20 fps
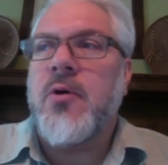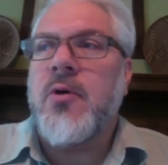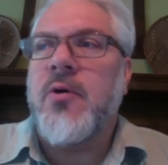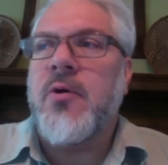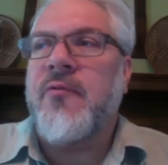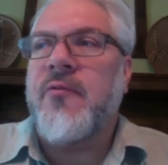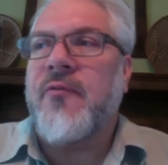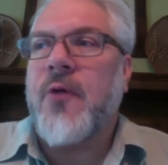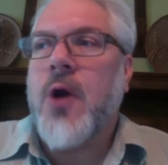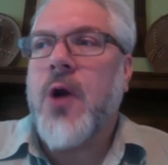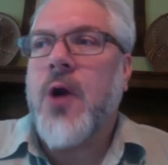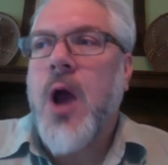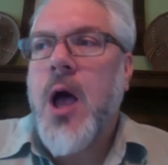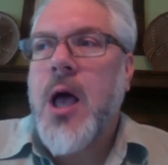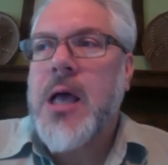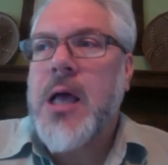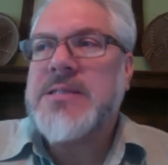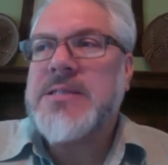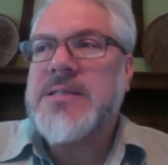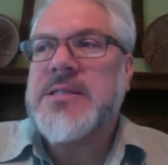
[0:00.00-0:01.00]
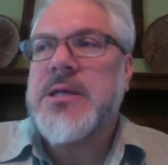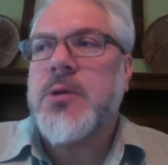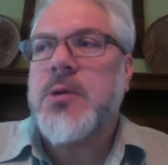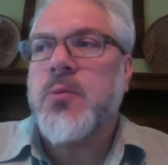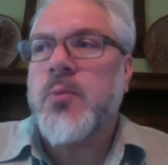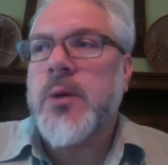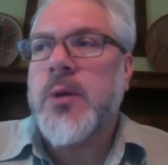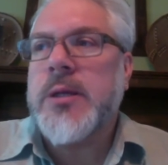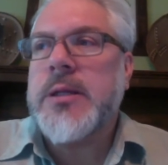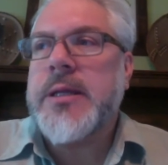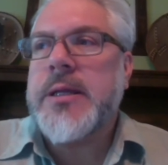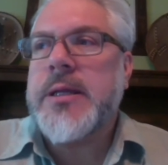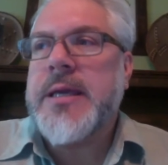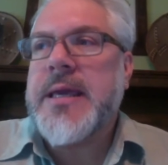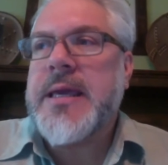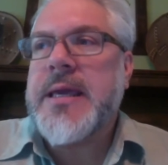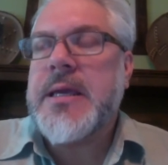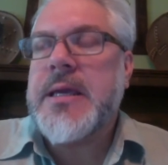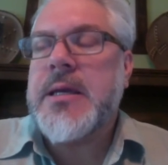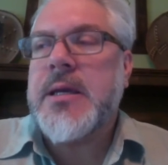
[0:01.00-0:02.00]
For us, it
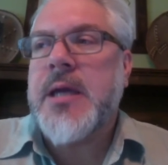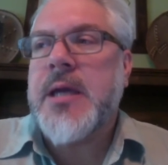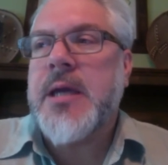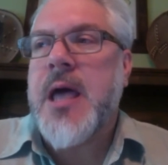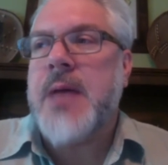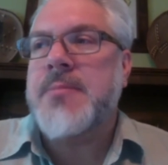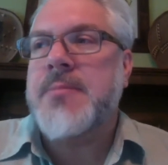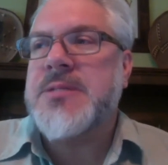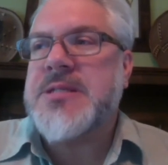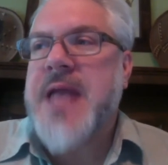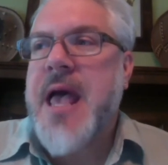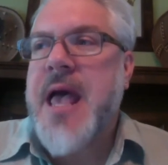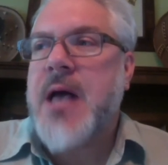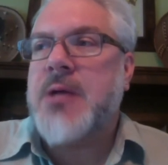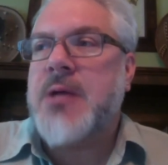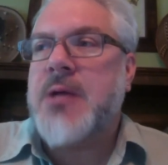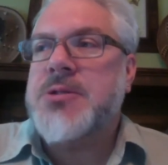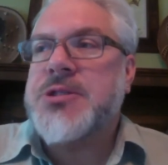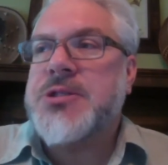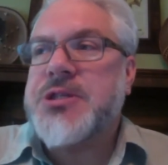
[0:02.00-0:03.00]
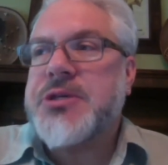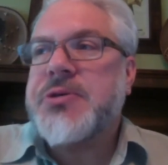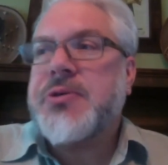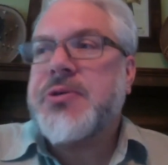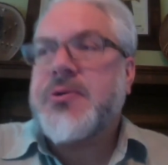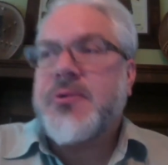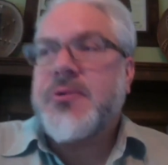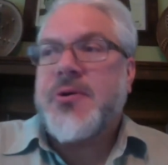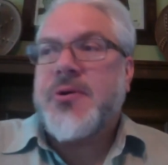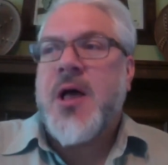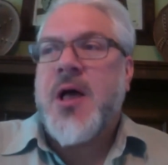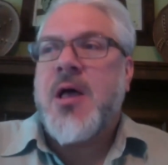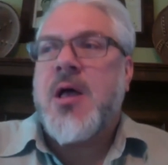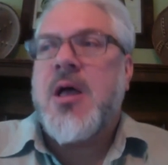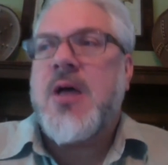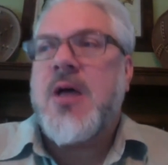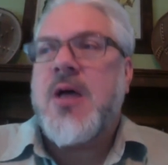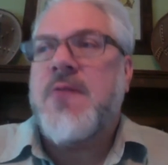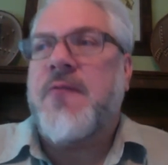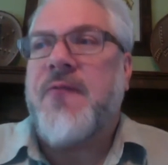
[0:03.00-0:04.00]
really comes down to
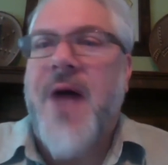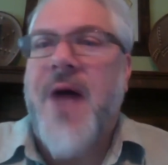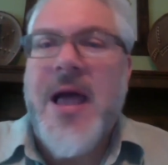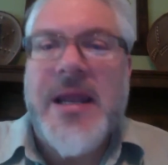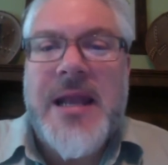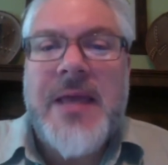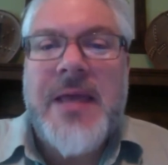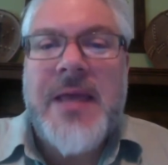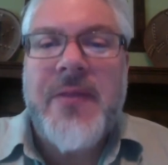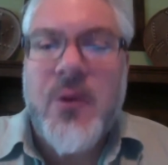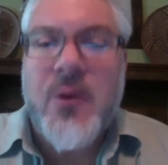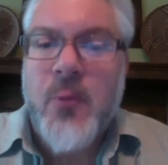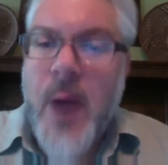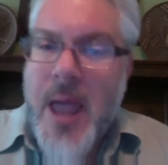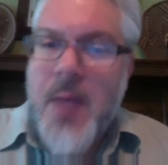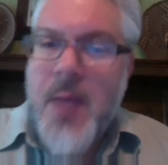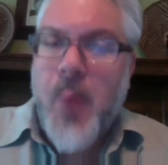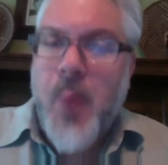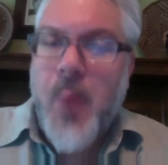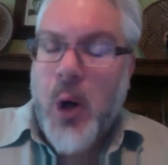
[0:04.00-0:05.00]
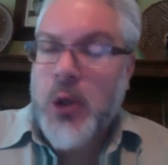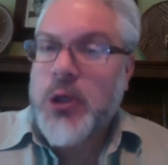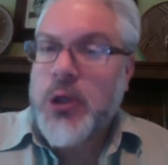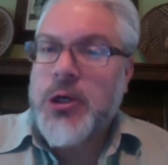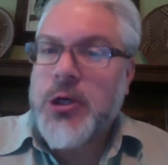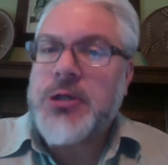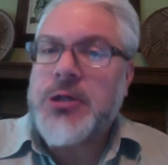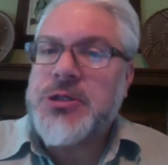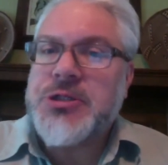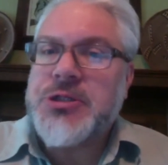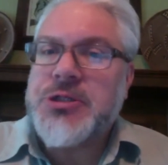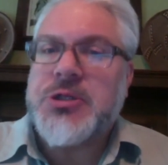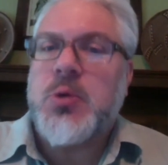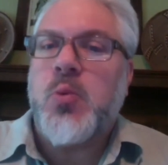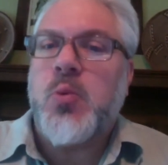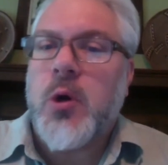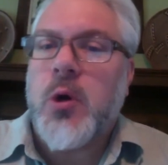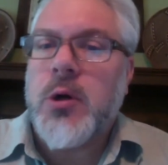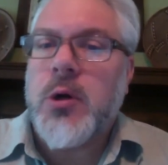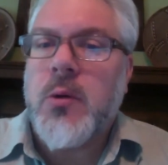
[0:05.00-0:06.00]
finding the right partners to
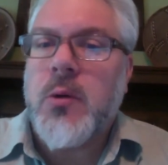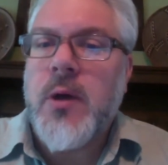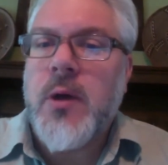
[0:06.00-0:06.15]
work with,